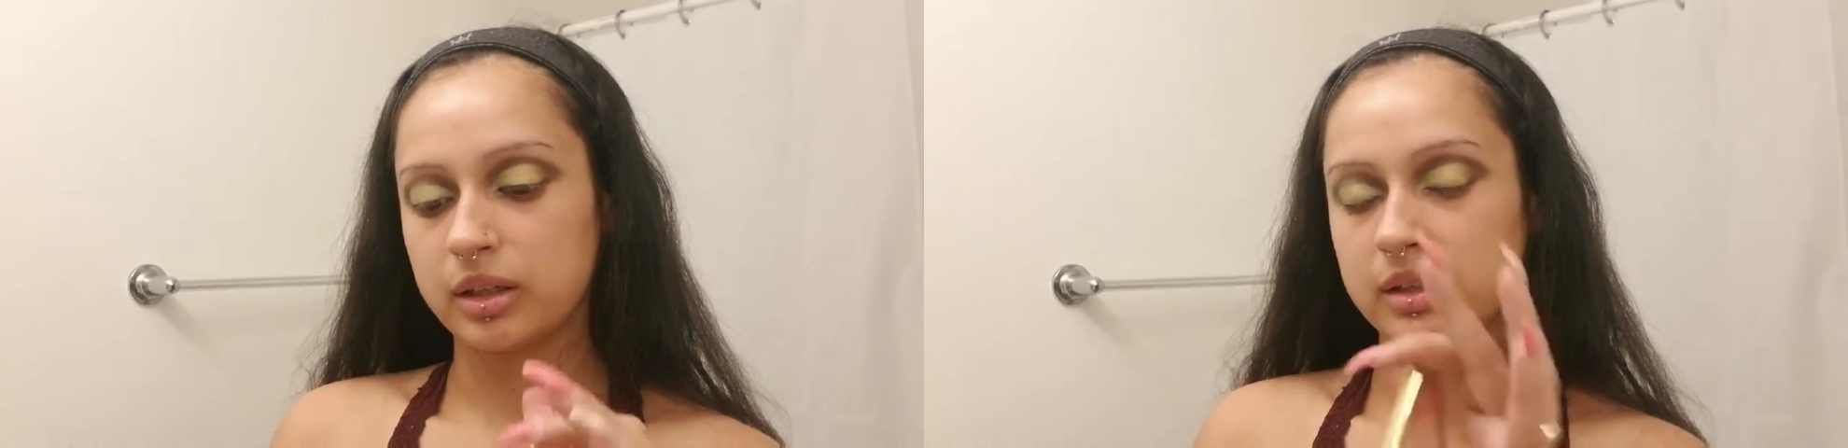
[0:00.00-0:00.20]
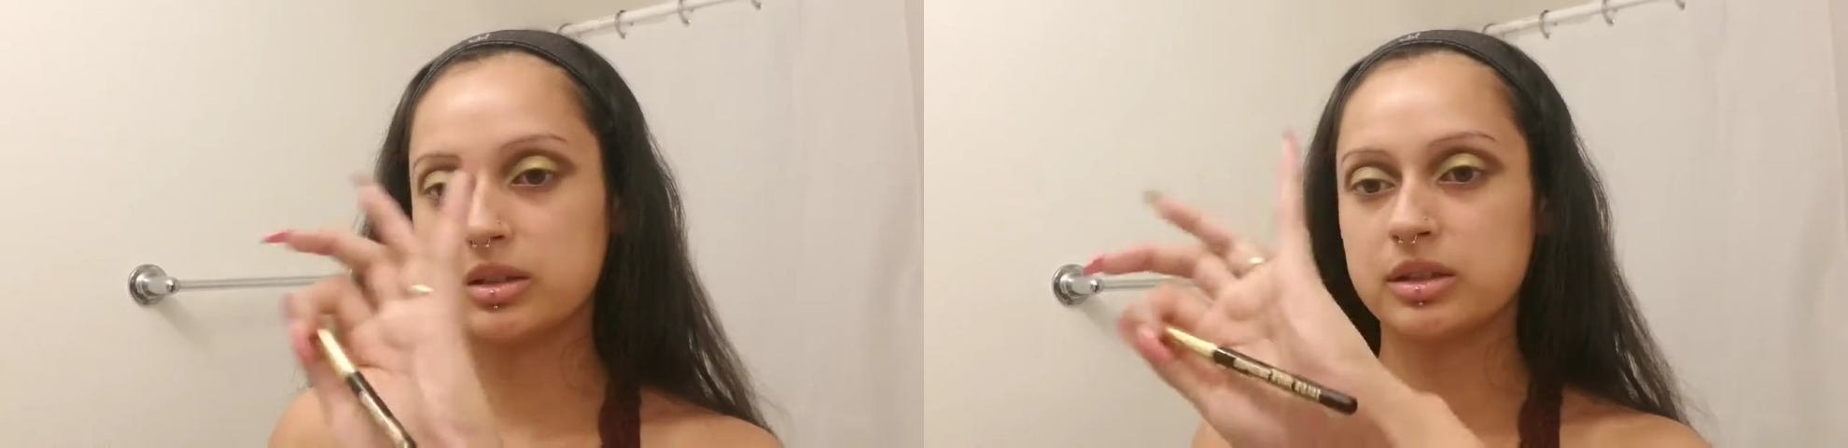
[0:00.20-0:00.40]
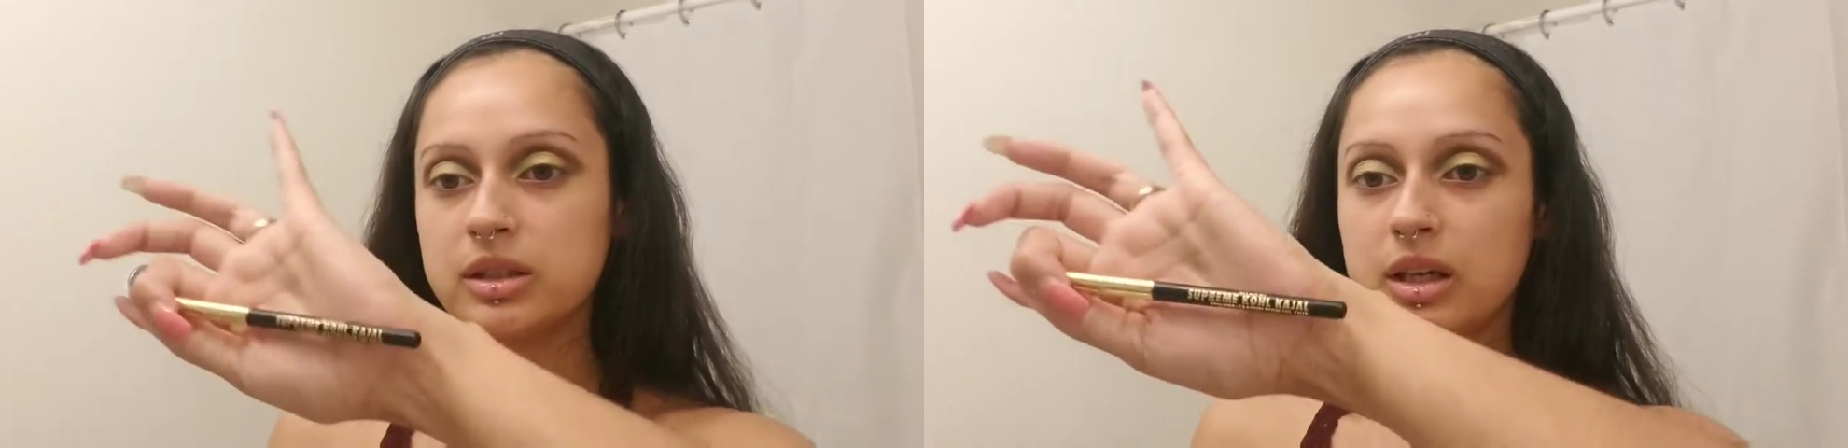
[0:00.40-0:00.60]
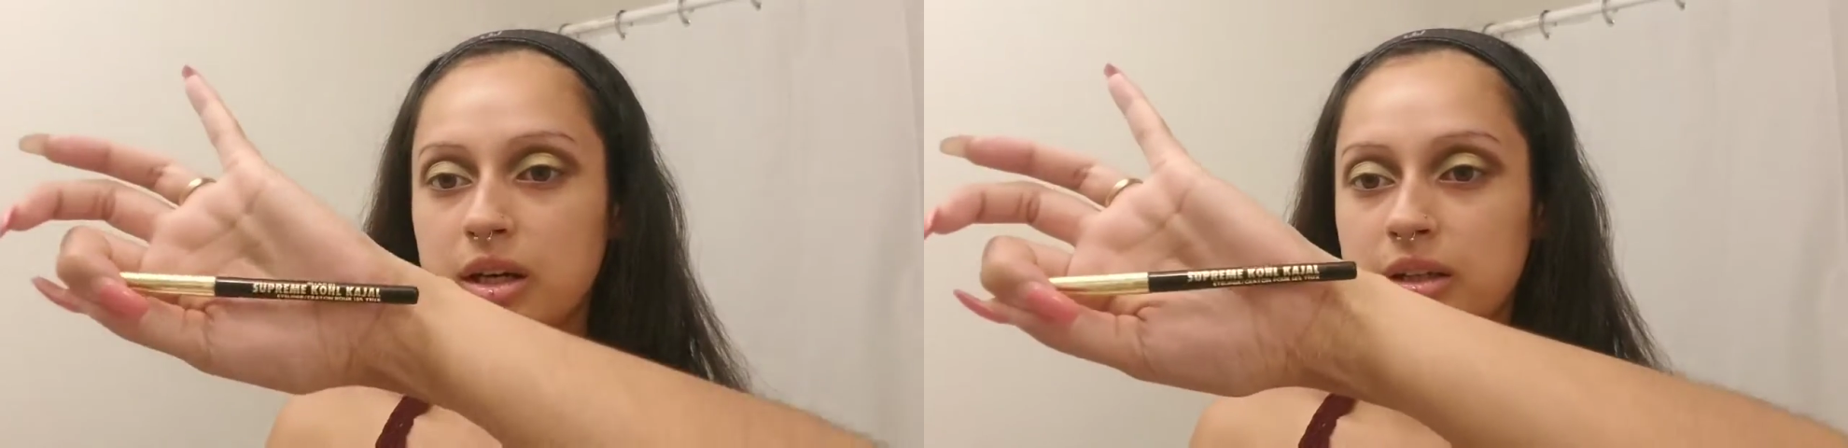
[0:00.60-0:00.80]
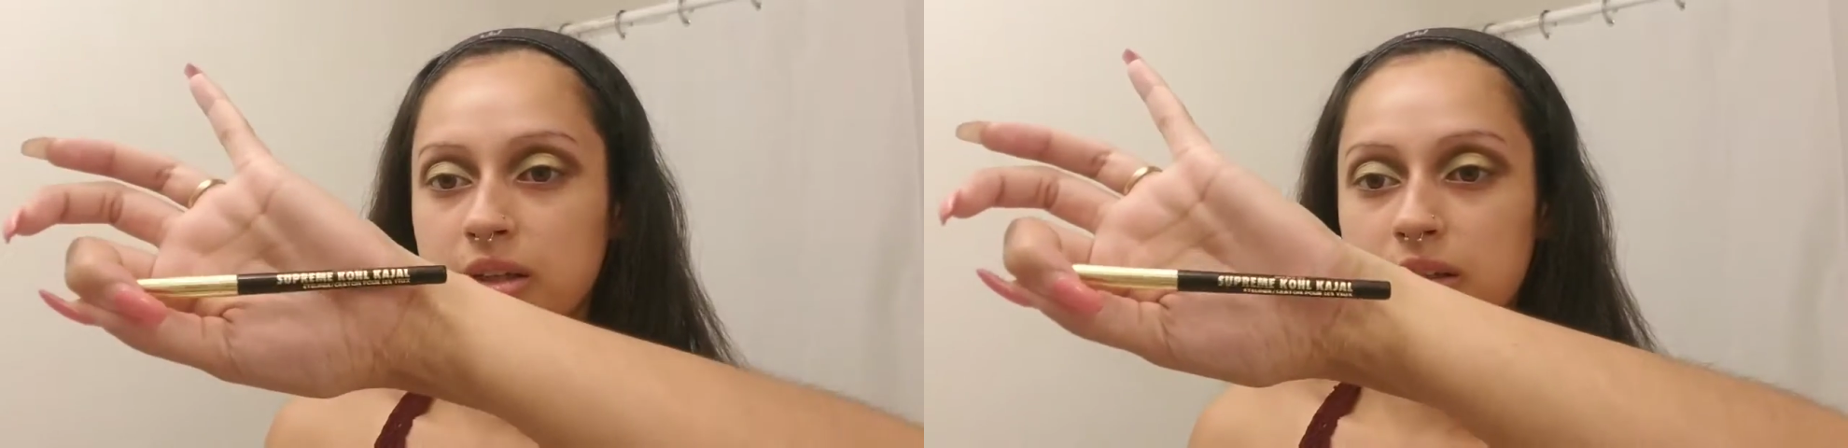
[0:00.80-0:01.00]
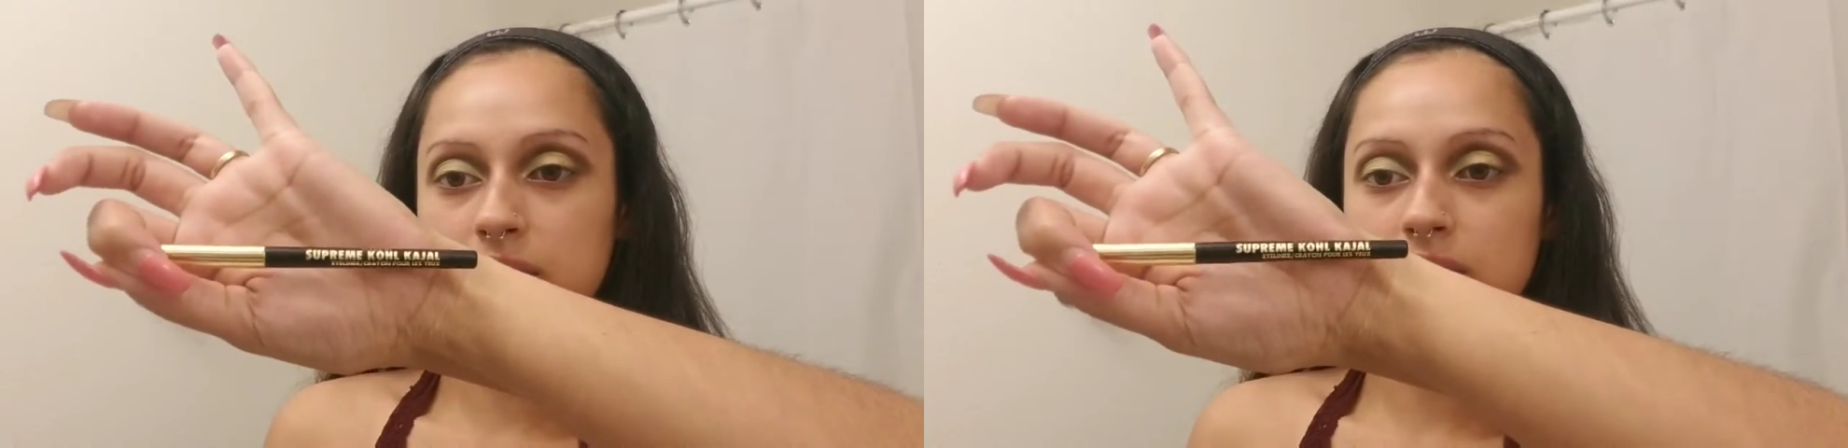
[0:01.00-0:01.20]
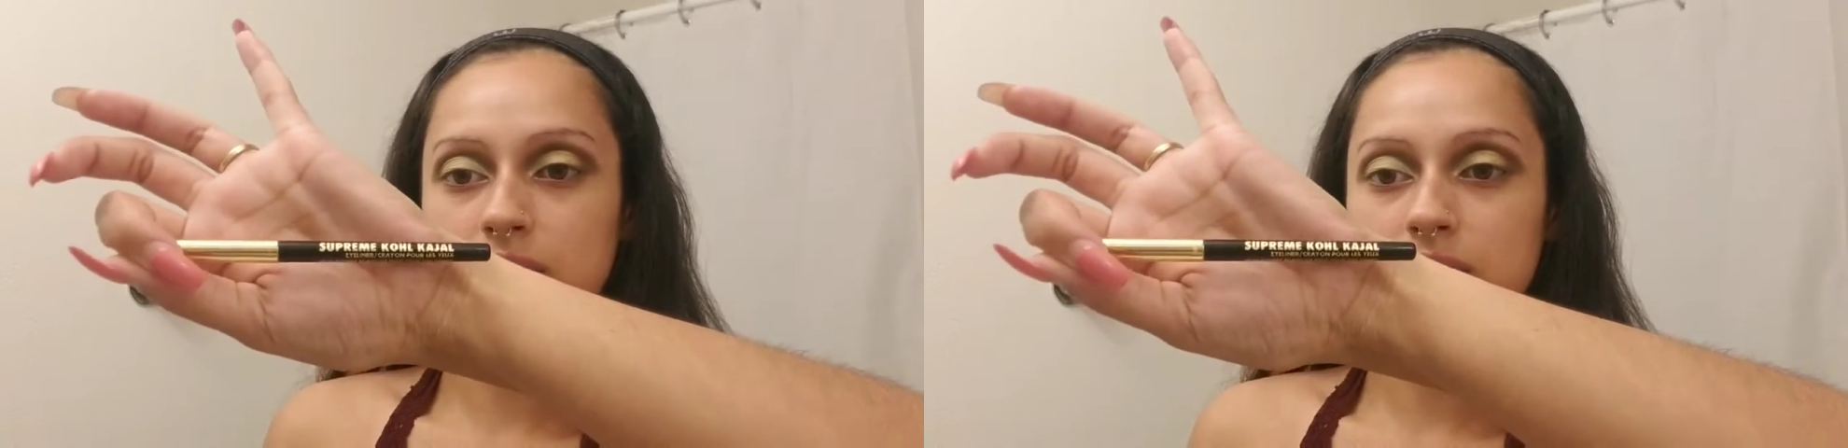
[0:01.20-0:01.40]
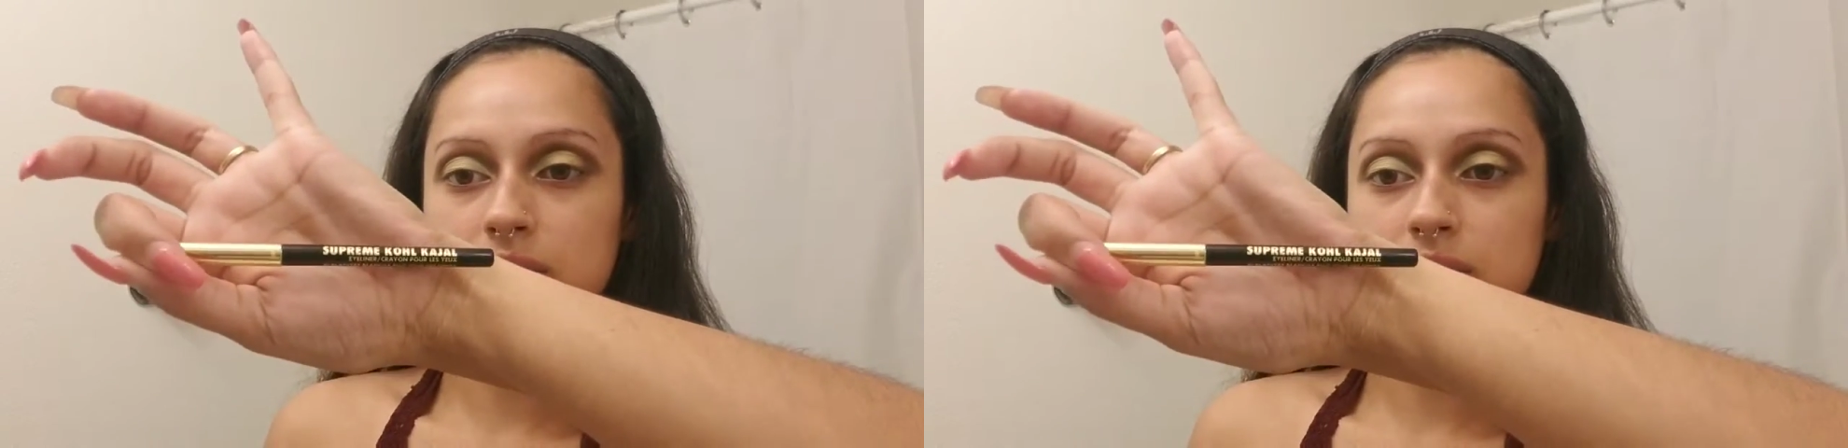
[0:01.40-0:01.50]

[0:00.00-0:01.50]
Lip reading: and it's the eyeliner.